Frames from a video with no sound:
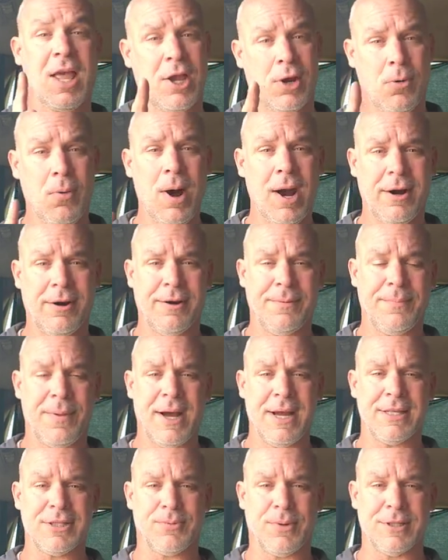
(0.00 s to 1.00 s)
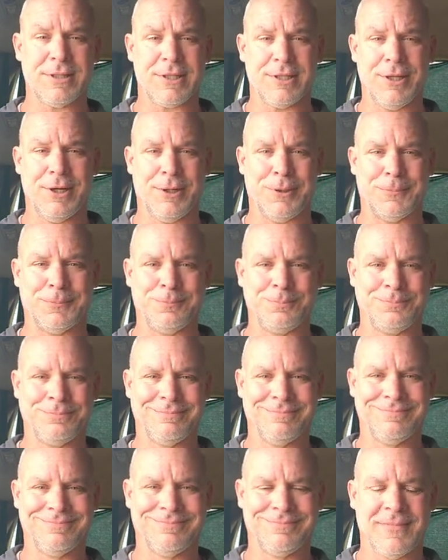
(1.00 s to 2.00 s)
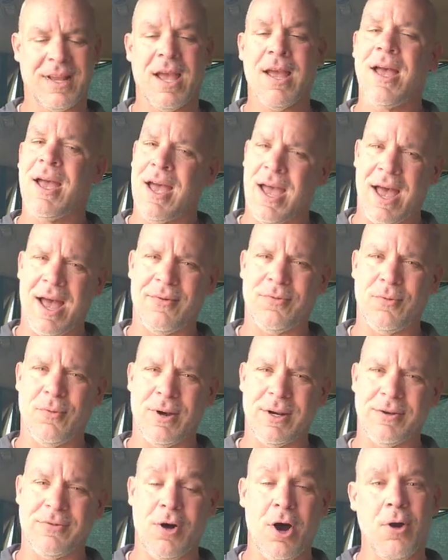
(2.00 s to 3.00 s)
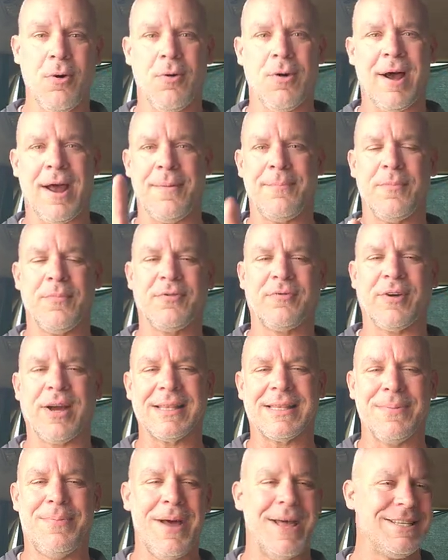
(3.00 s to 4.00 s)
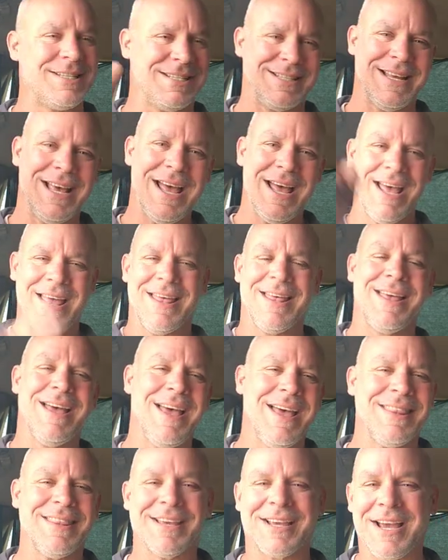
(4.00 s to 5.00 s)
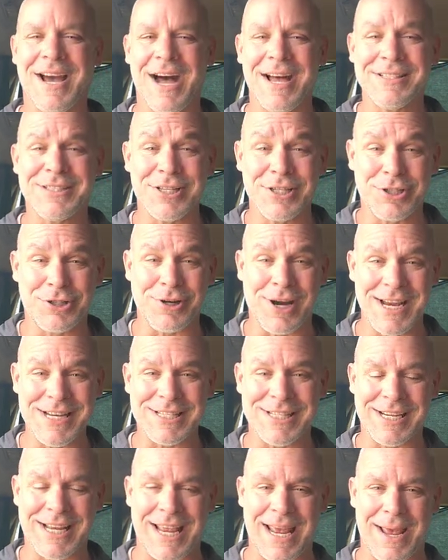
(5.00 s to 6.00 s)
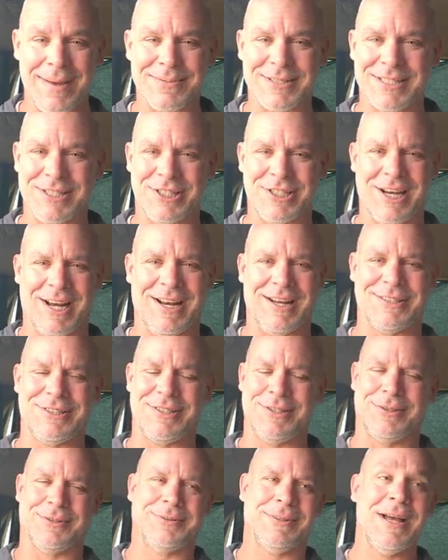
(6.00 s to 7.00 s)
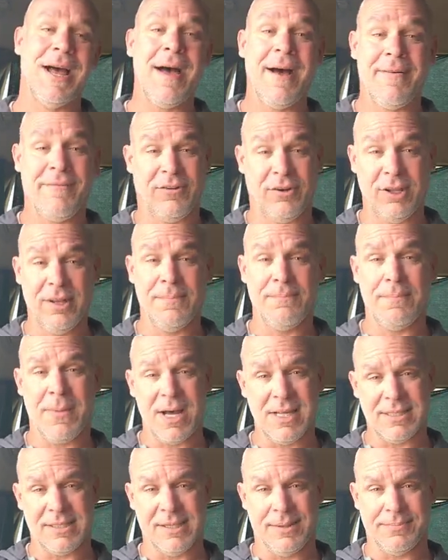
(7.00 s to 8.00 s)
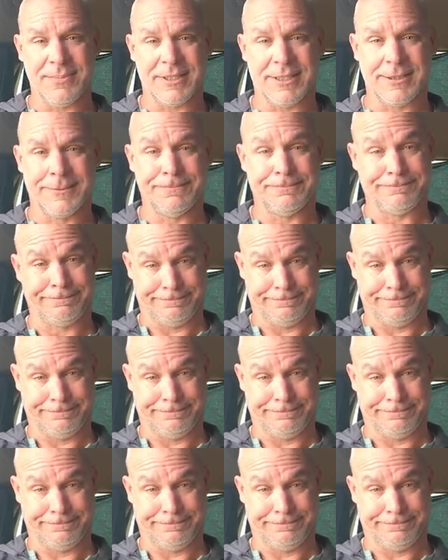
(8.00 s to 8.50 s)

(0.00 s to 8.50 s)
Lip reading: Inquiring minds want to know. Have a wonderful... Oh, I forgot to mention the concentration camps in China, too. Full of Muslims.